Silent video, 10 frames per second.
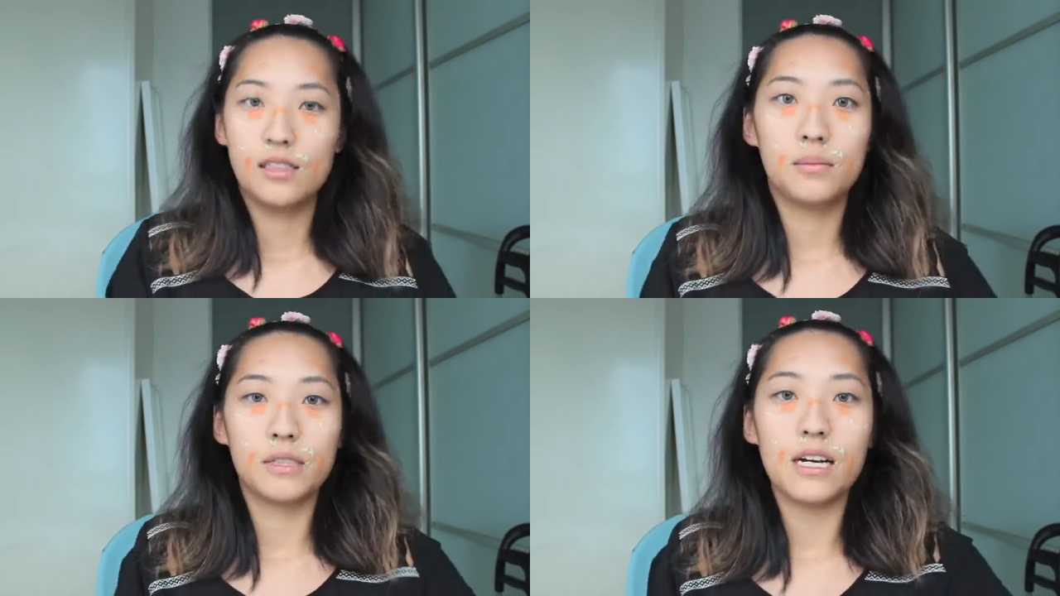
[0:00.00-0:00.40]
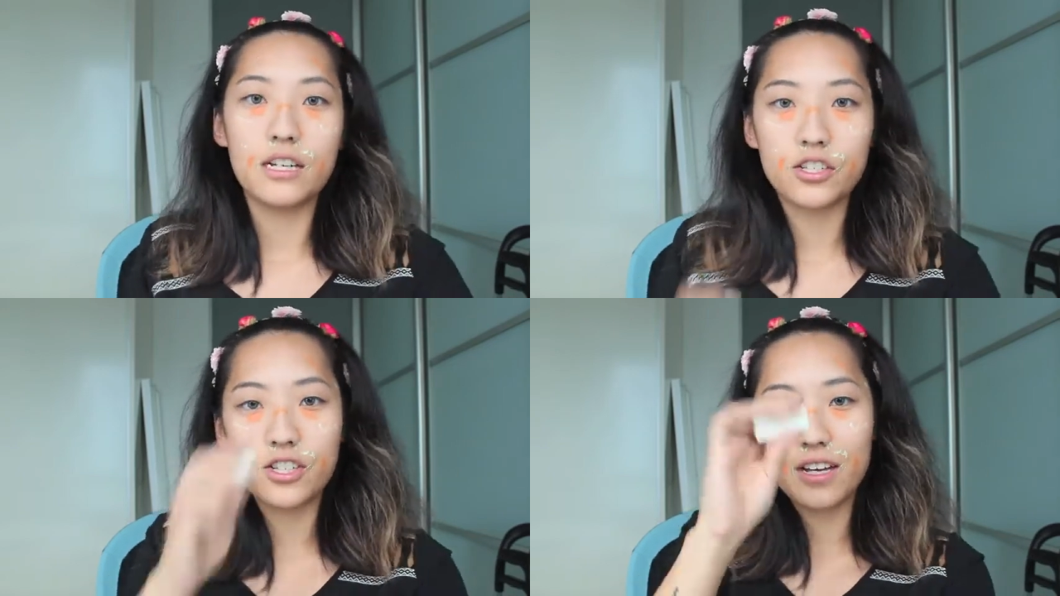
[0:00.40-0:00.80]
oh my
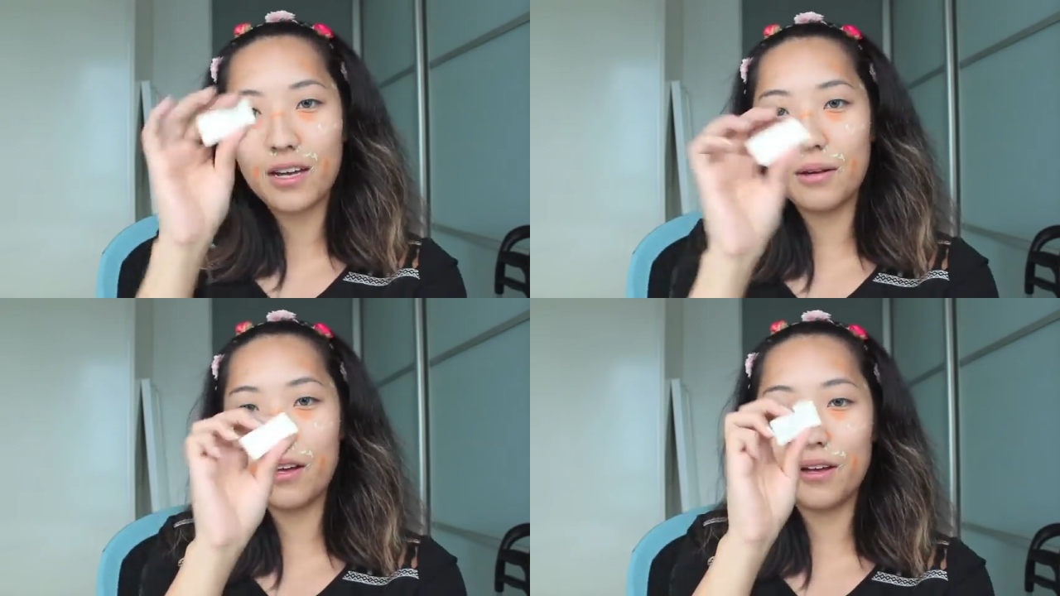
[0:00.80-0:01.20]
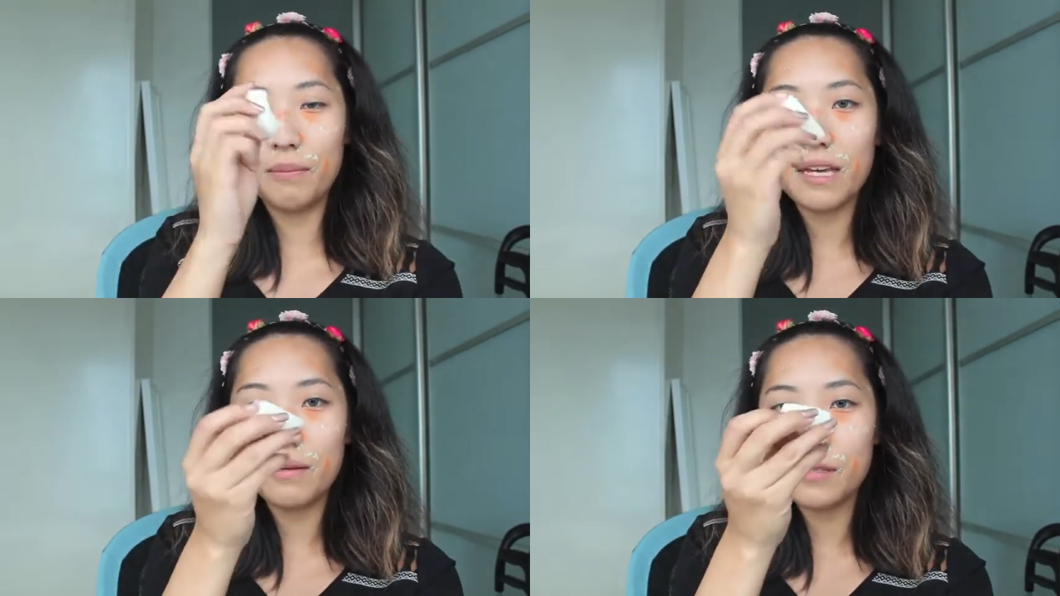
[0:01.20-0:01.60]
gosh,
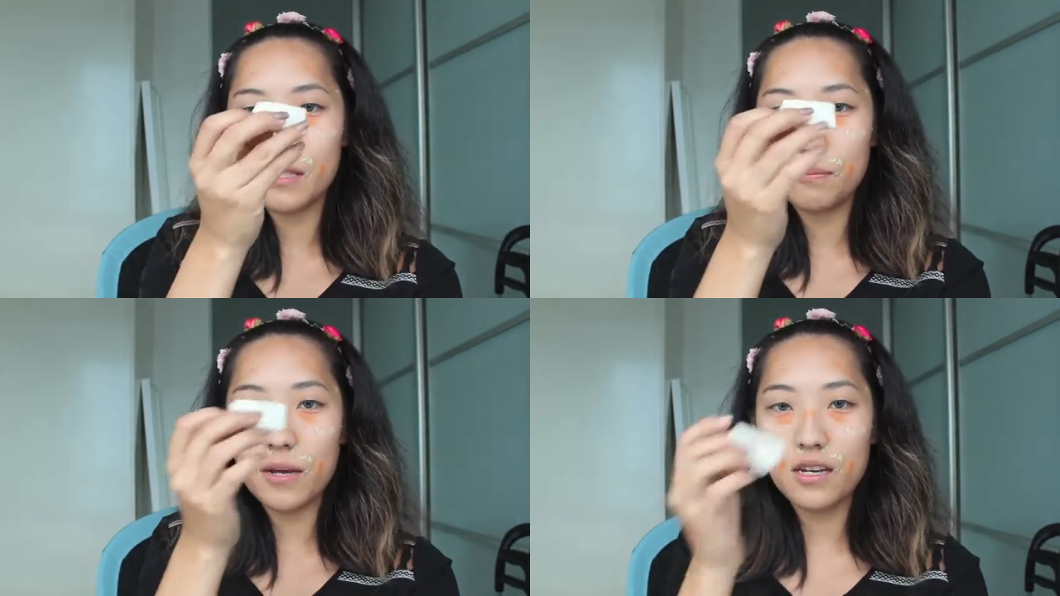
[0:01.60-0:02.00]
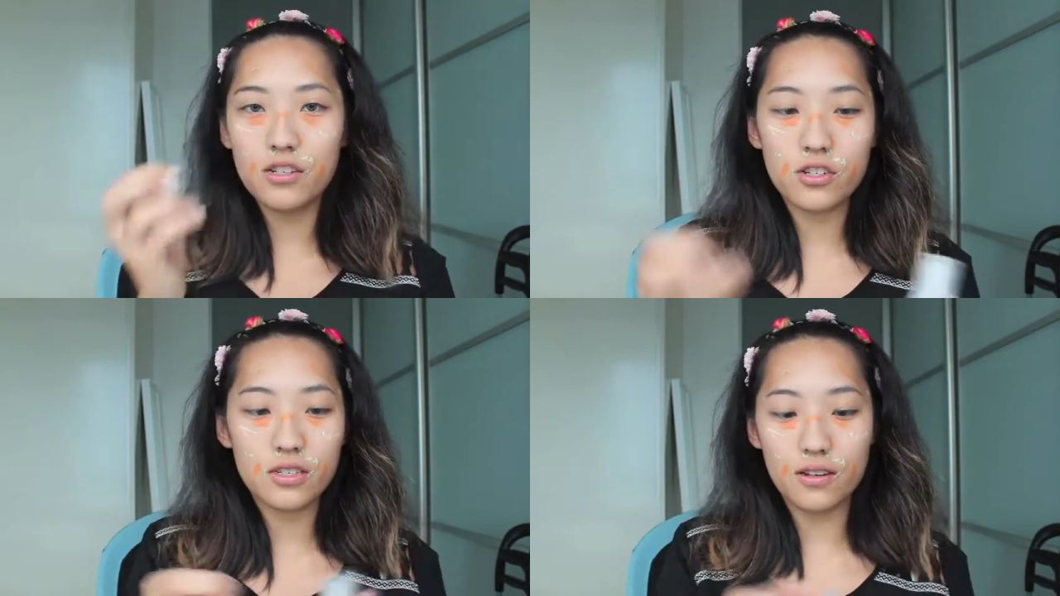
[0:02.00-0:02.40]
makeup
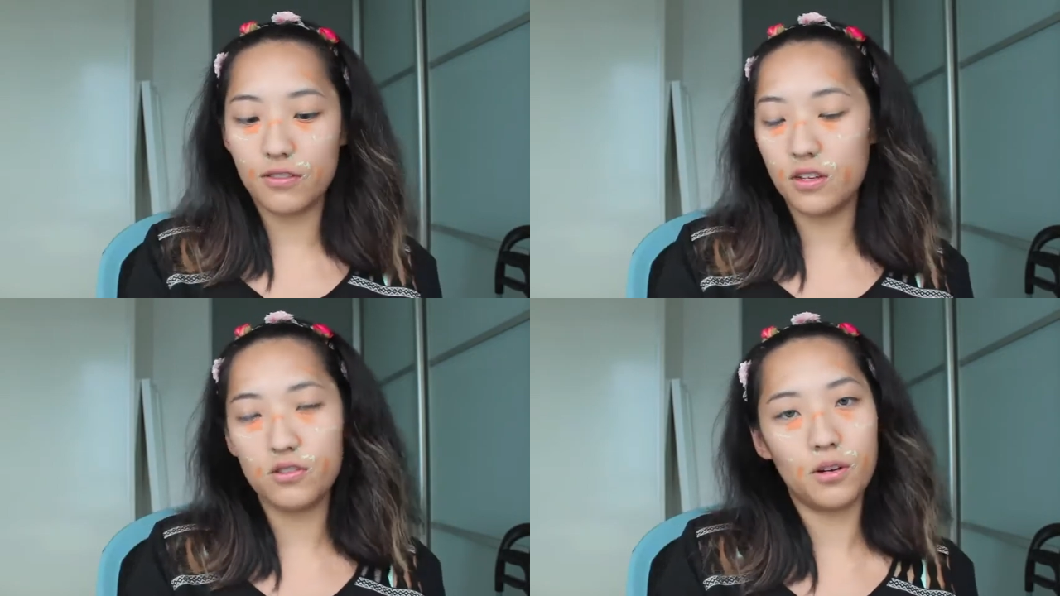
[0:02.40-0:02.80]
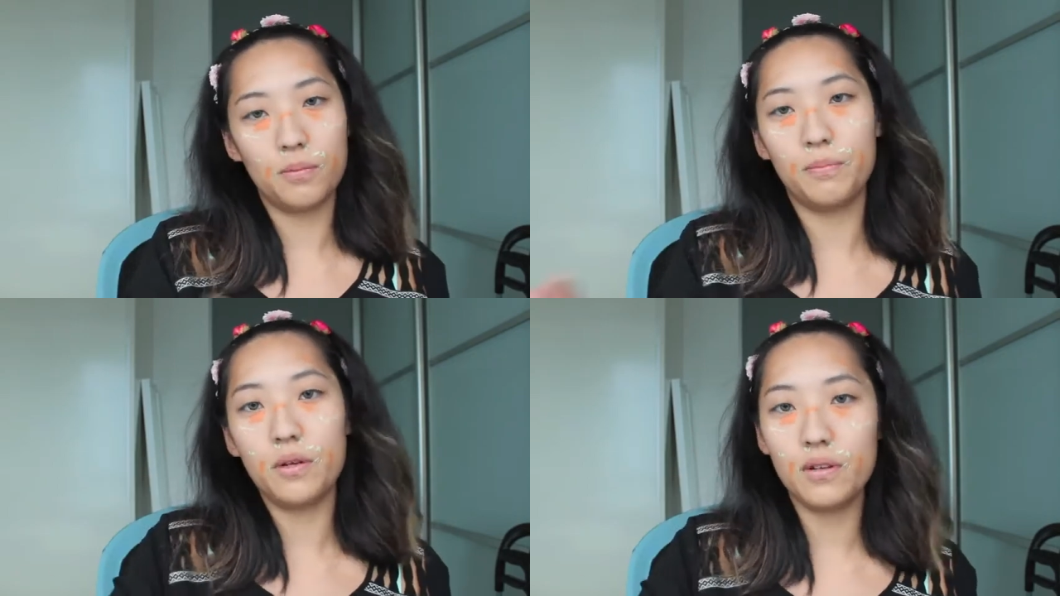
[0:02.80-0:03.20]
sponge. You can definitely use your
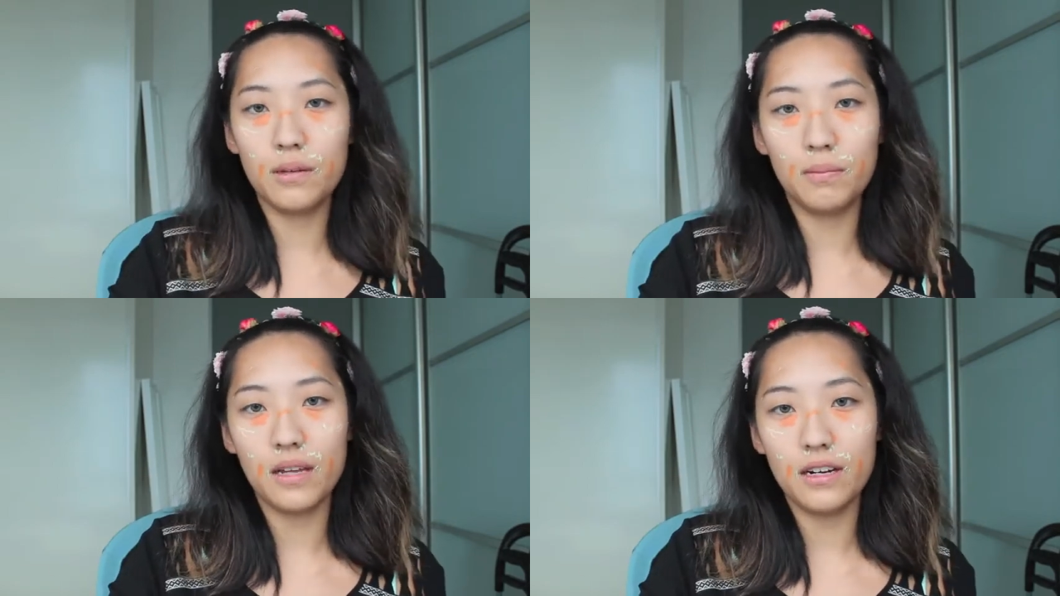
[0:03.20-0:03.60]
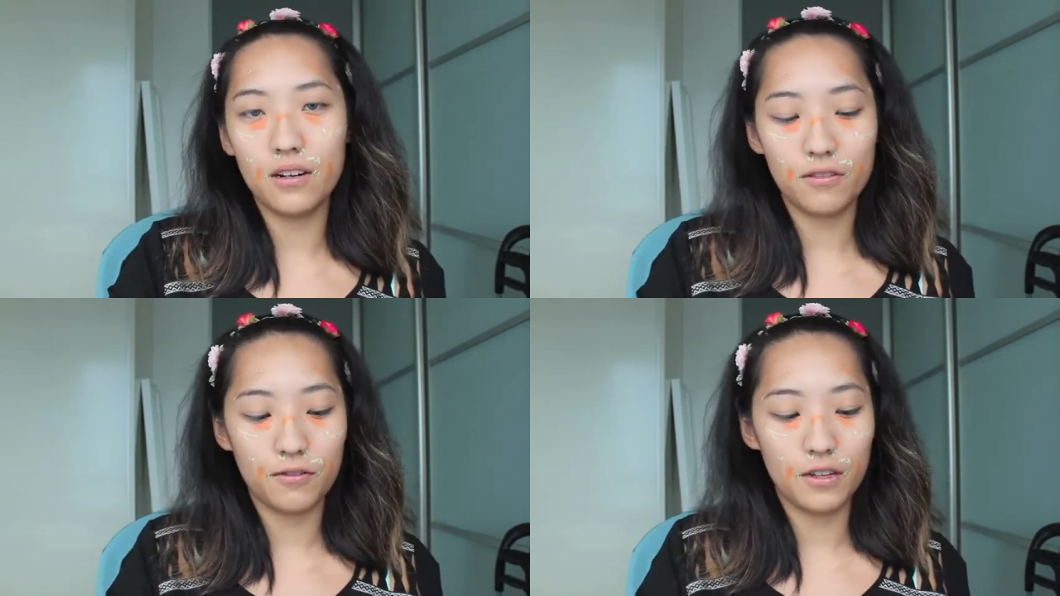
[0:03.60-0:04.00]
beauty
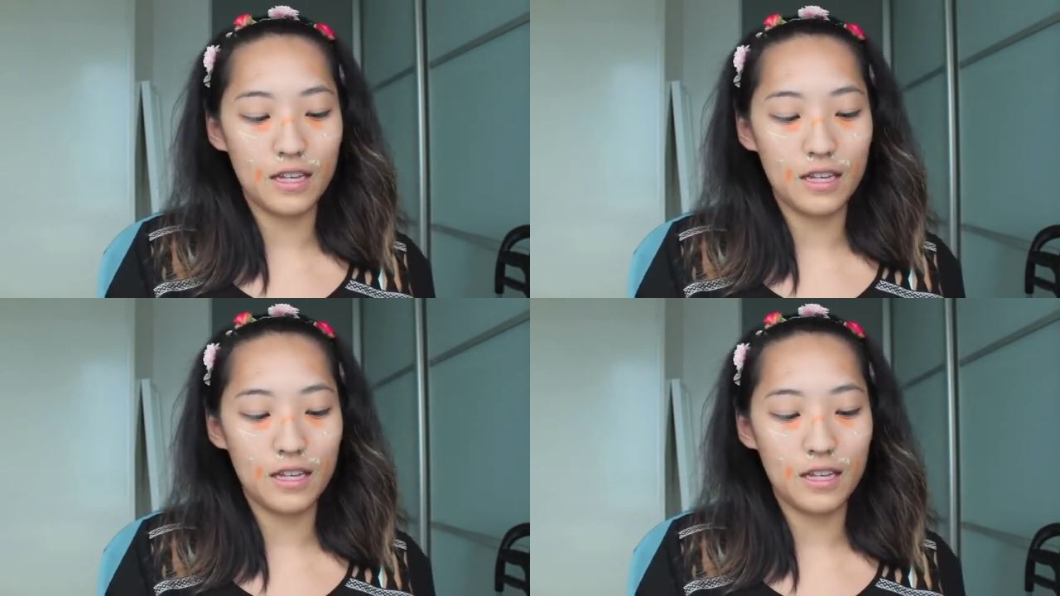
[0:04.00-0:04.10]
blender for